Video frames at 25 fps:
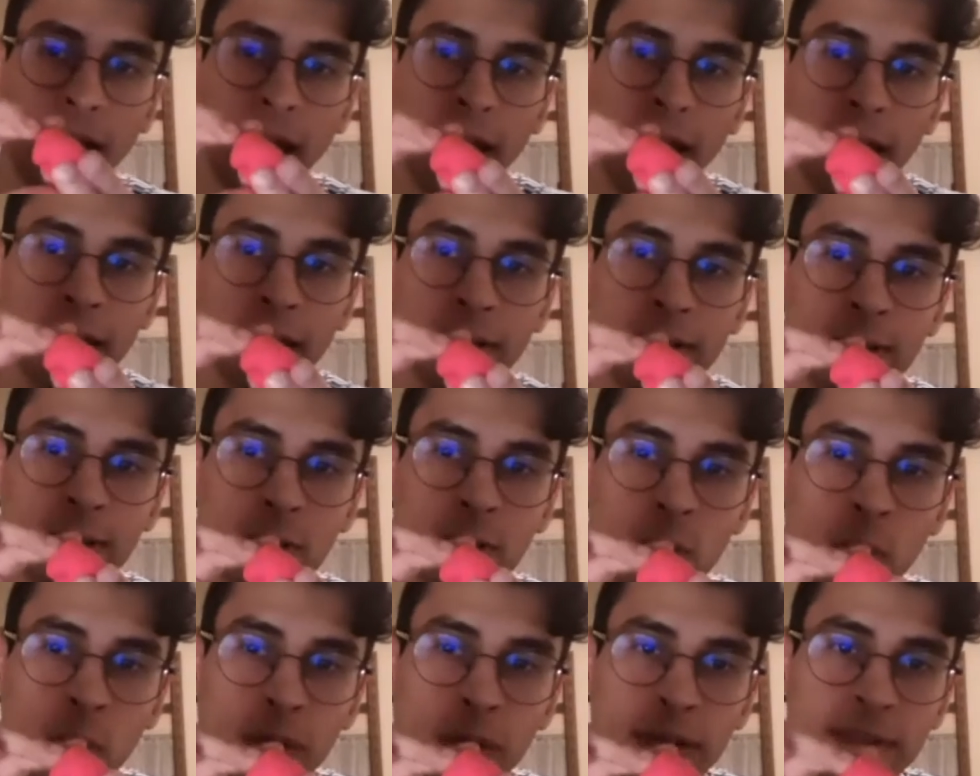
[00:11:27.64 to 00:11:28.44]
and
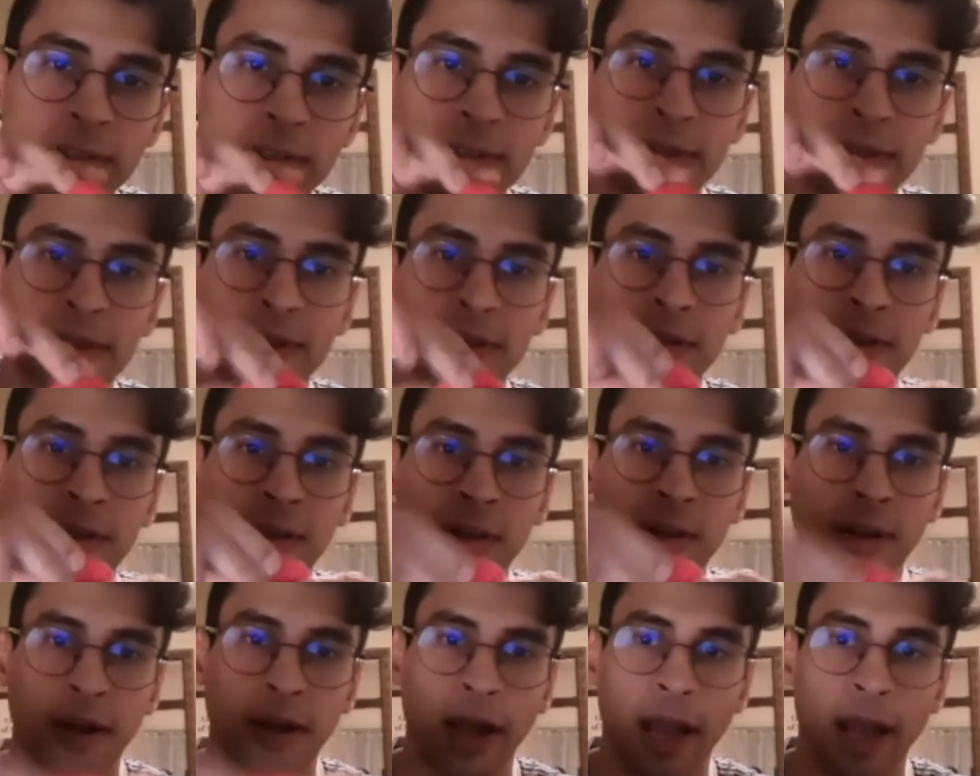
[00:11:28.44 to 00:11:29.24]
twist
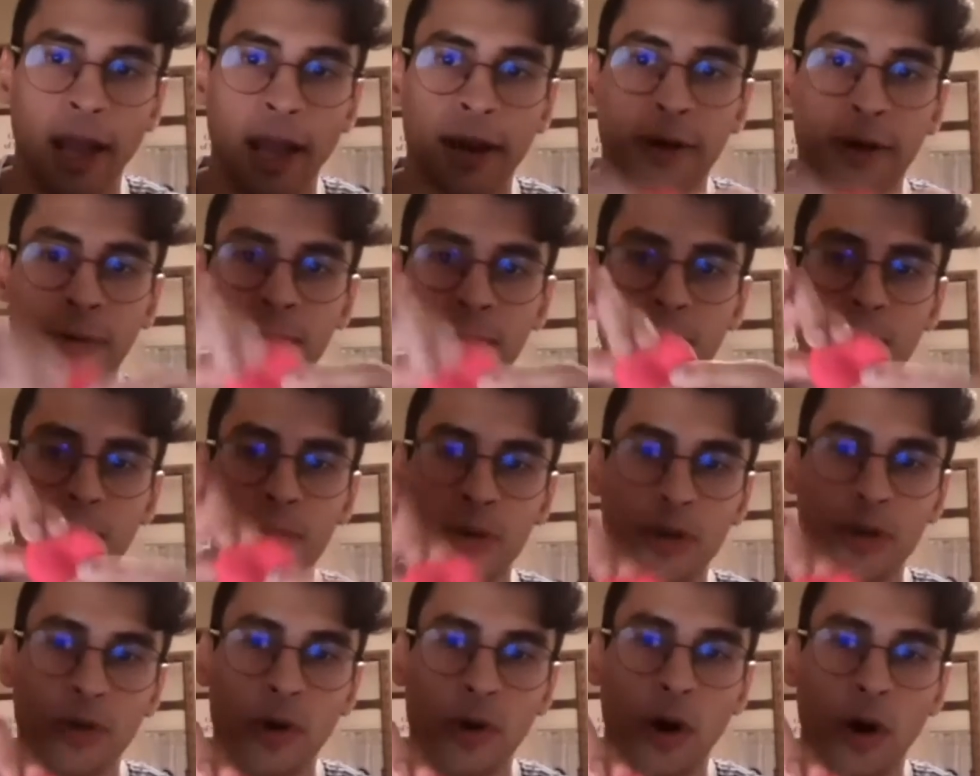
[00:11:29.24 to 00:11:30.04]
and
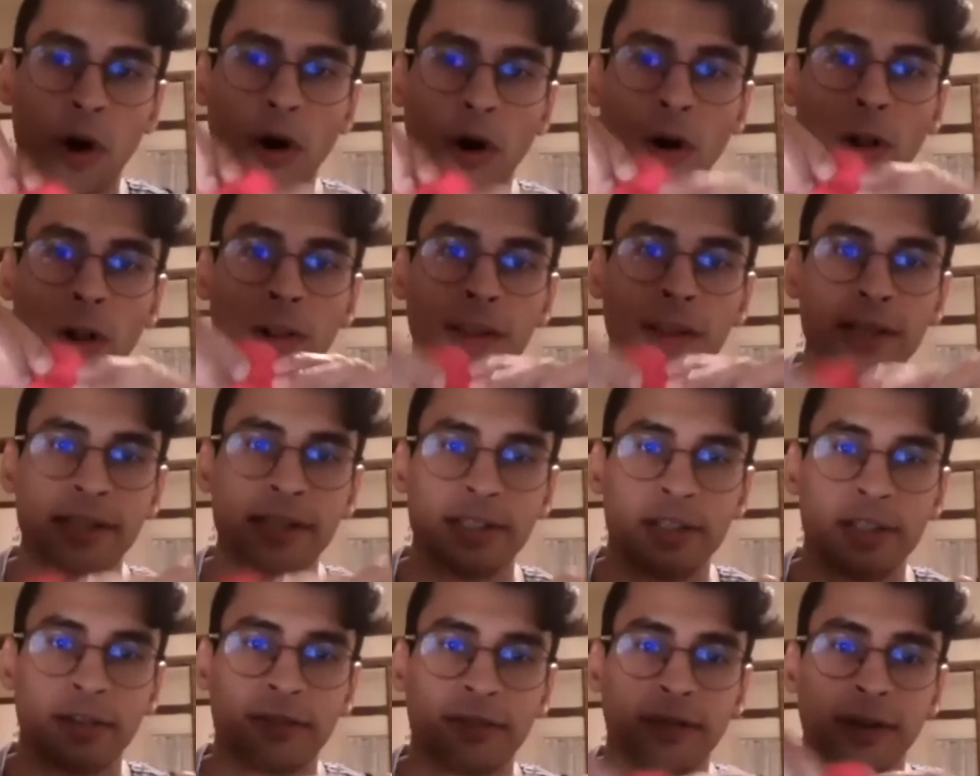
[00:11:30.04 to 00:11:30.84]
do all these
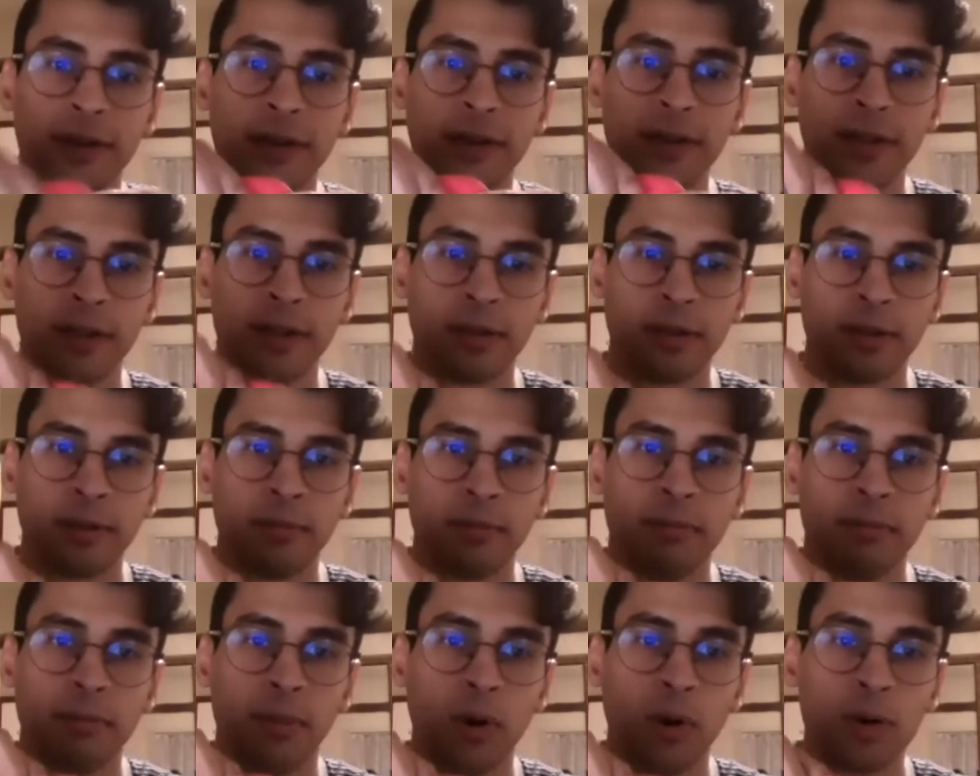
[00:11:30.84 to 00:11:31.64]
different
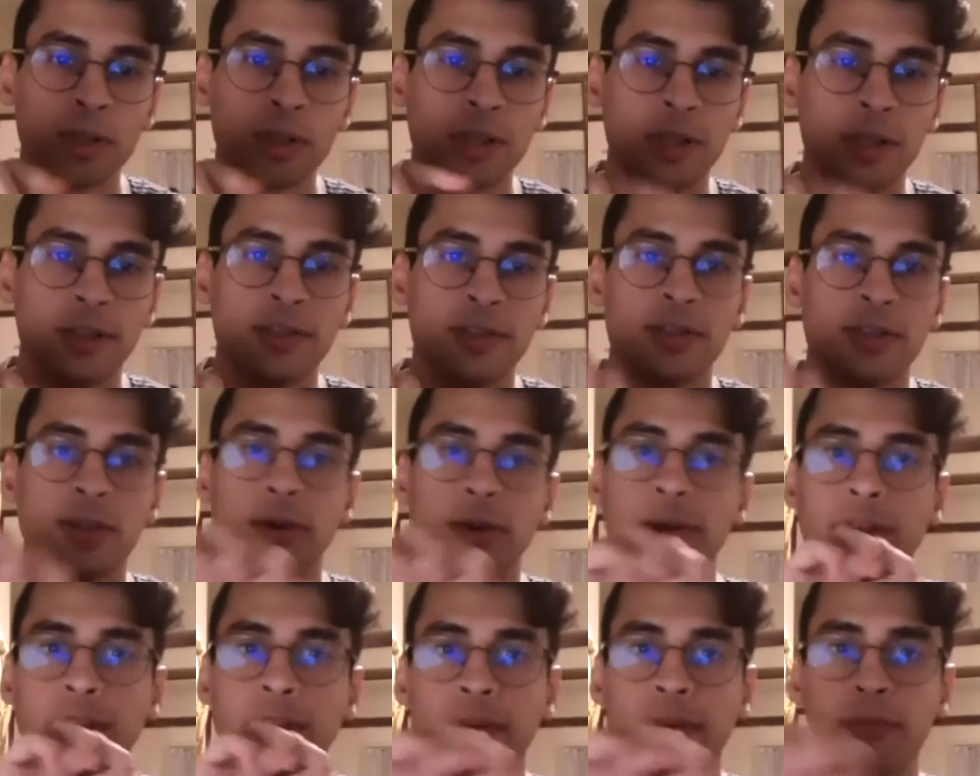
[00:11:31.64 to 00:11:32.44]
motions so
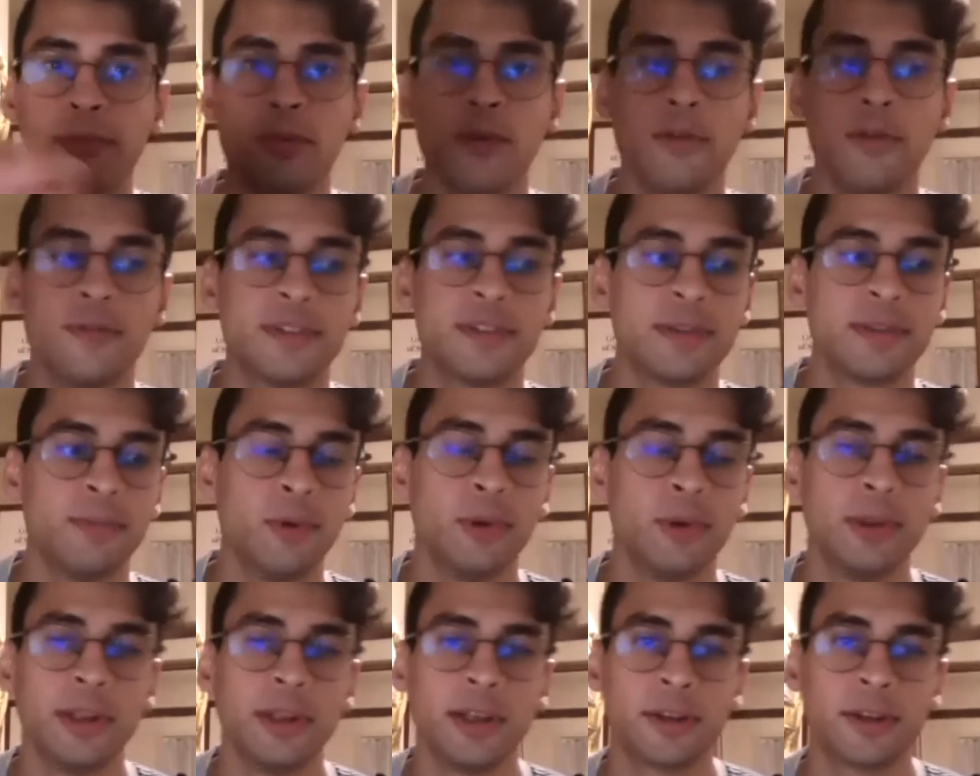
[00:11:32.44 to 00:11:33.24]
it can move
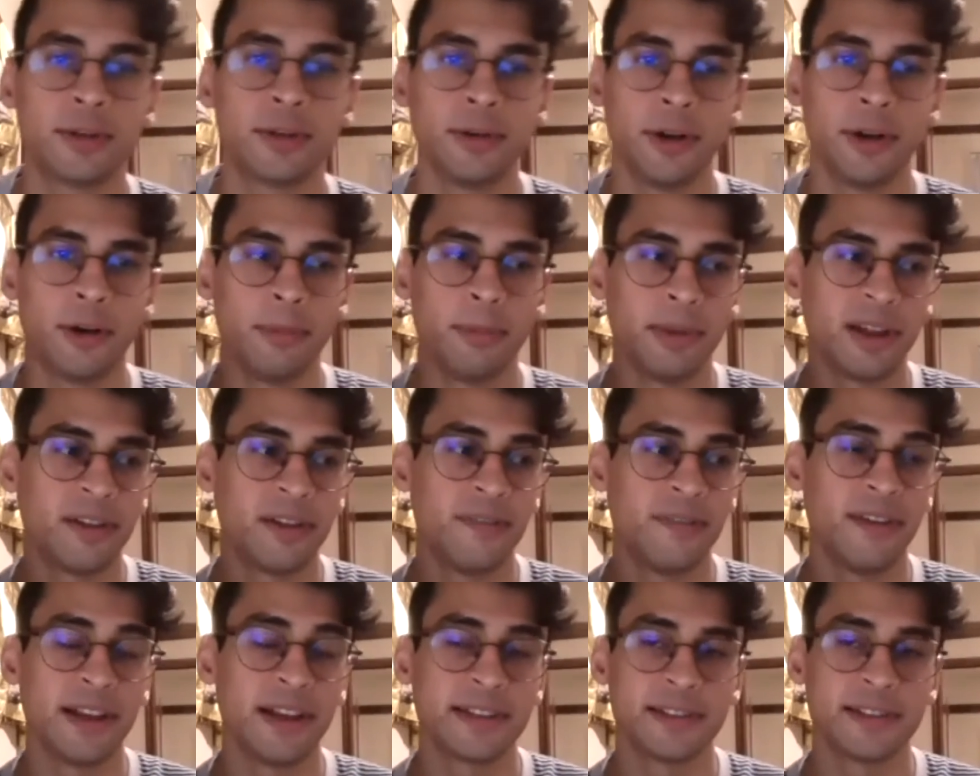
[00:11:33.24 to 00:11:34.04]
smoothly through your blood
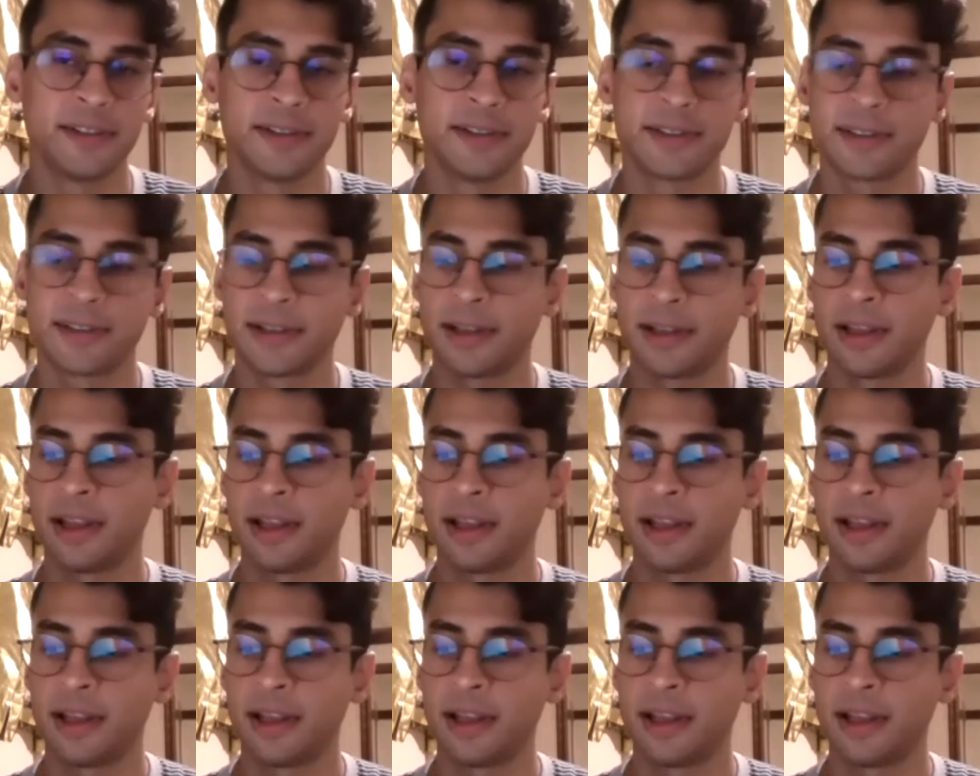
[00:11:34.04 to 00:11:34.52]
vessels.